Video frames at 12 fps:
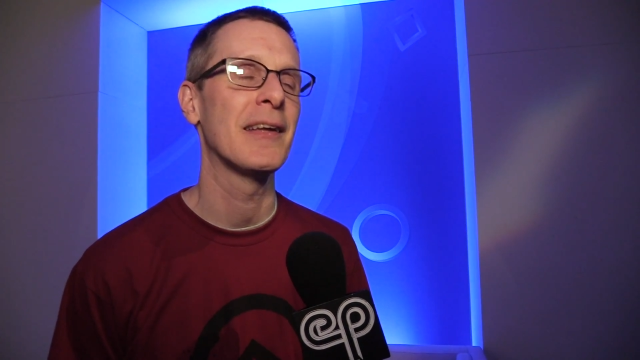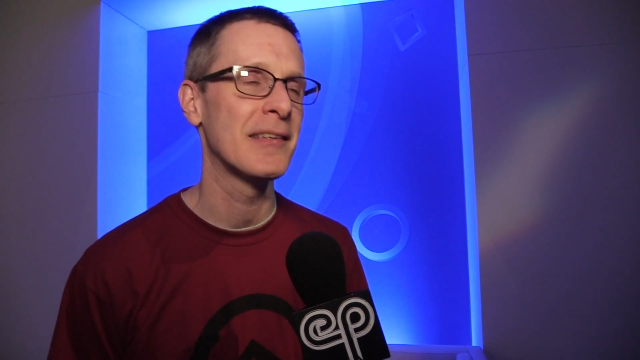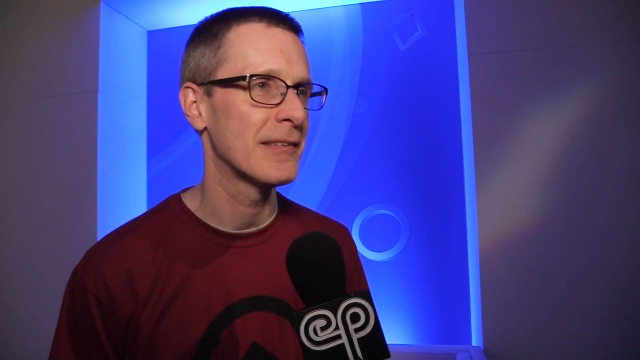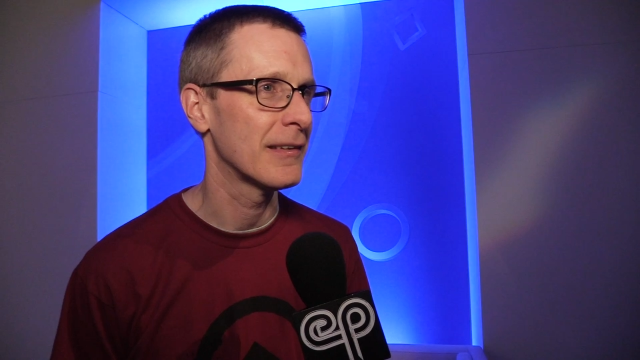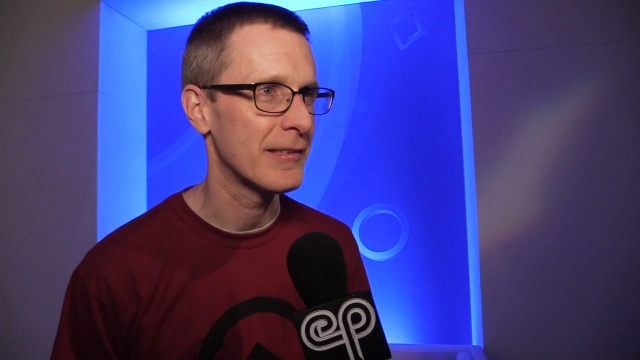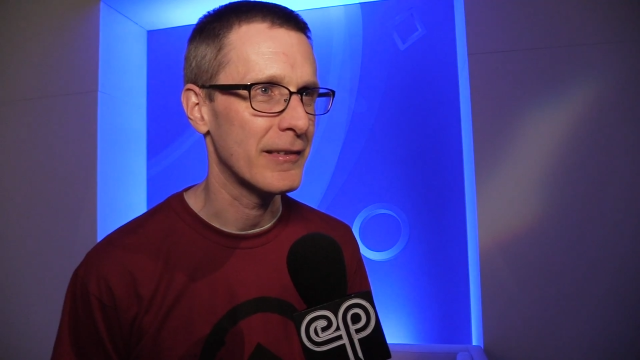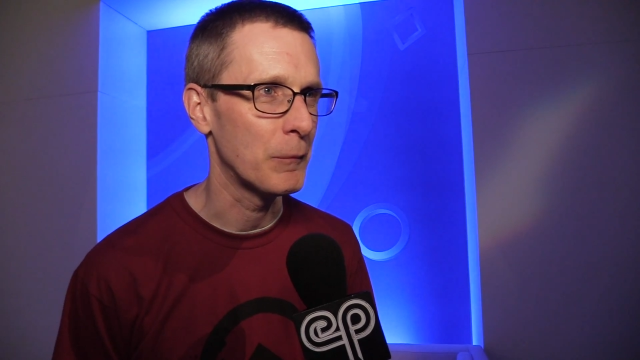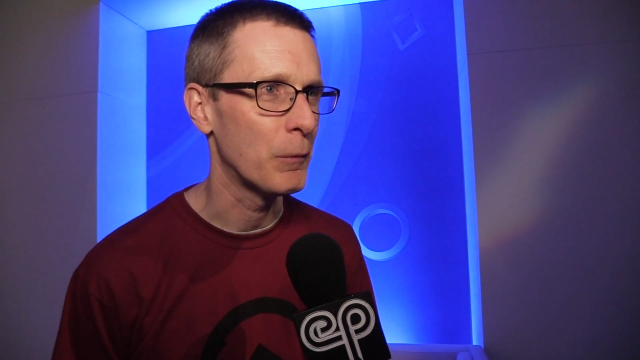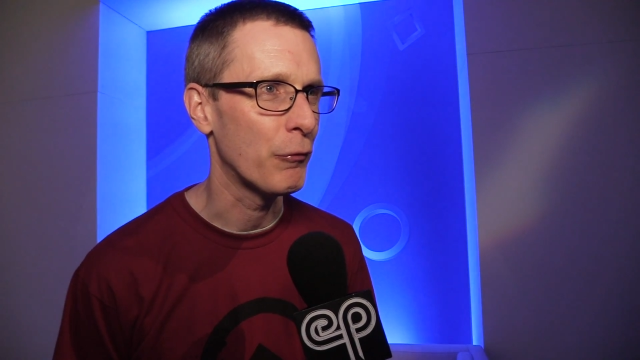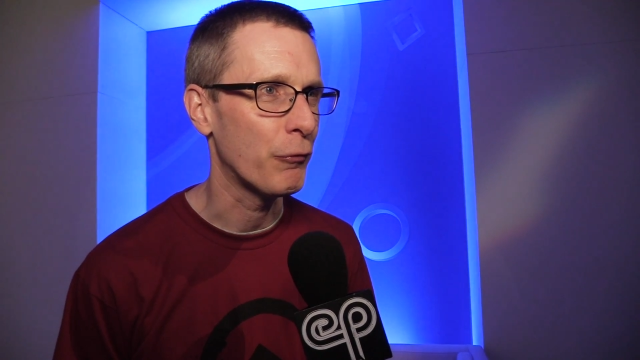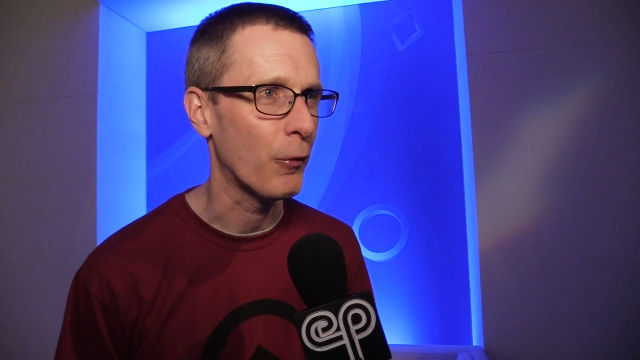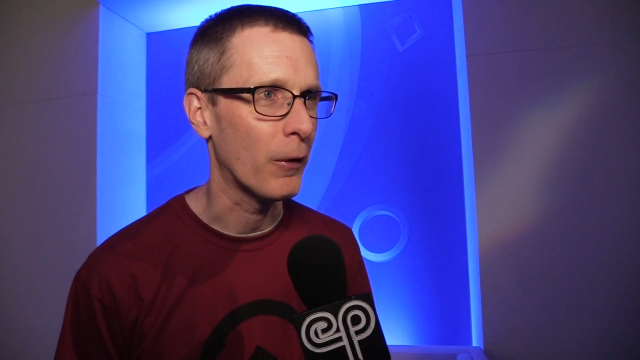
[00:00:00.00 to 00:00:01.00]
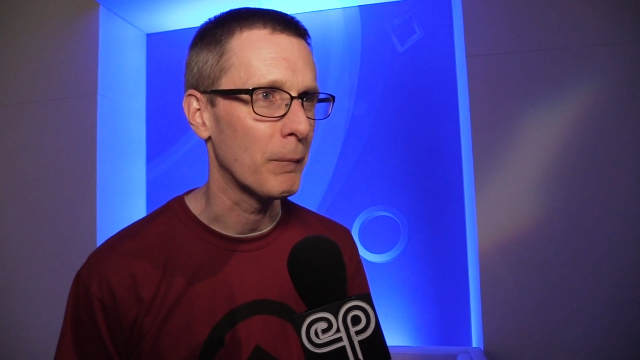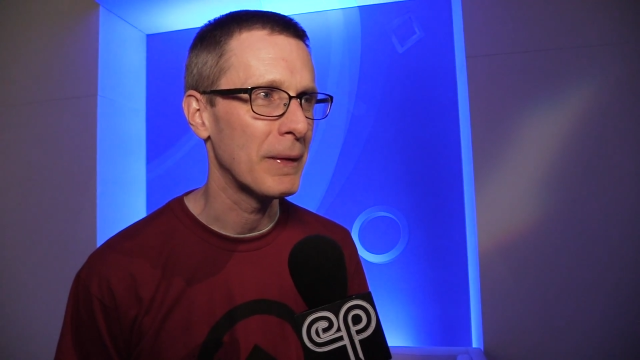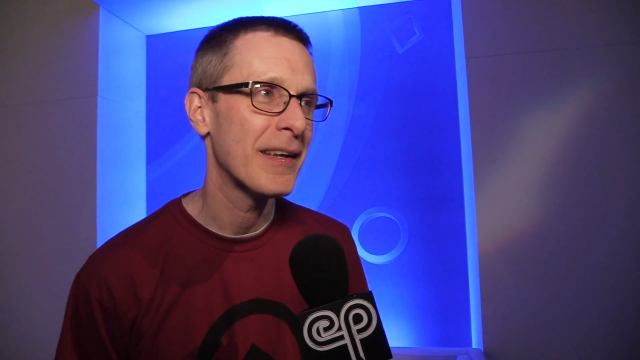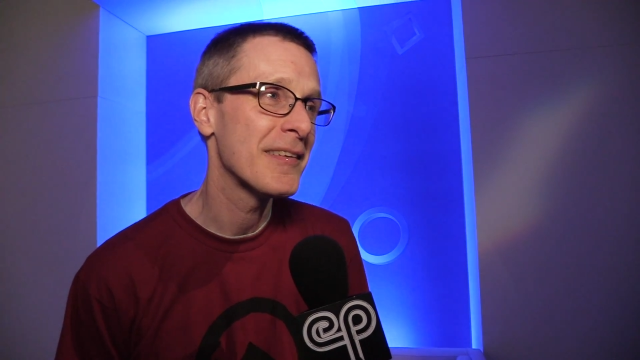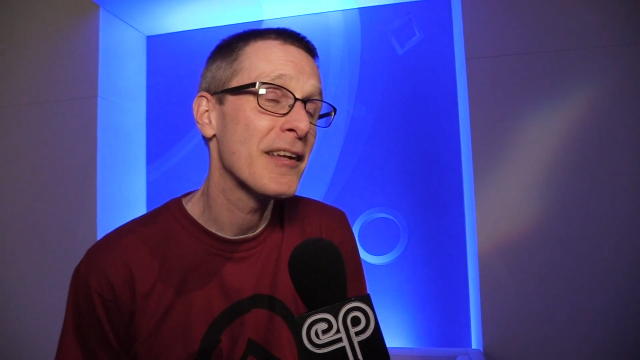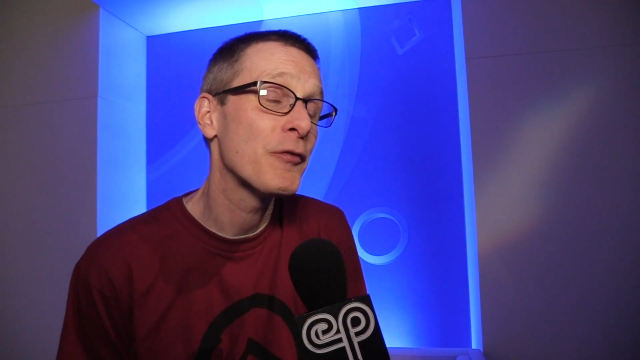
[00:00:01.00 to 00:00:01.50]
existed before,
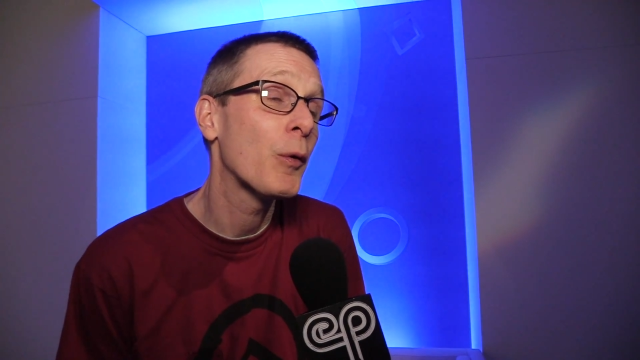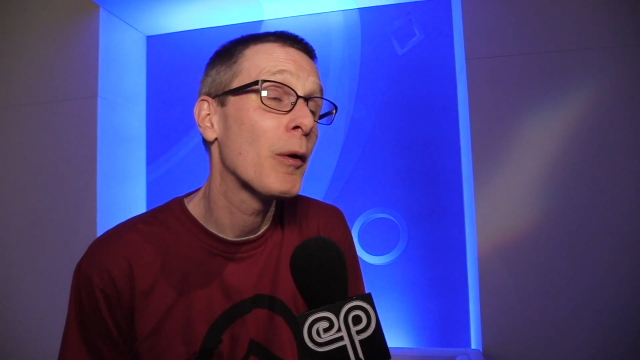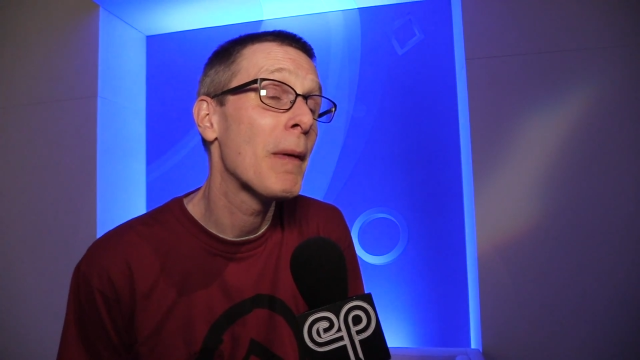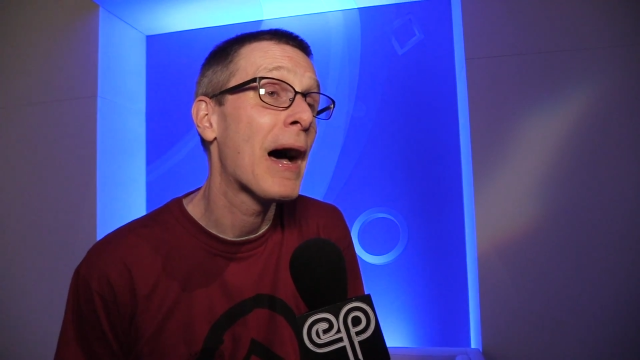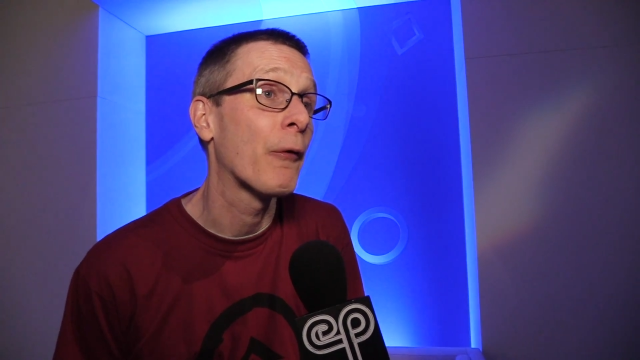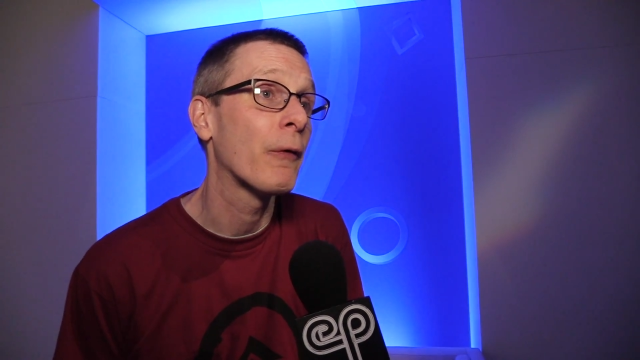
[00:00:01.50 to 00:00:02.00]
because that's what we're about,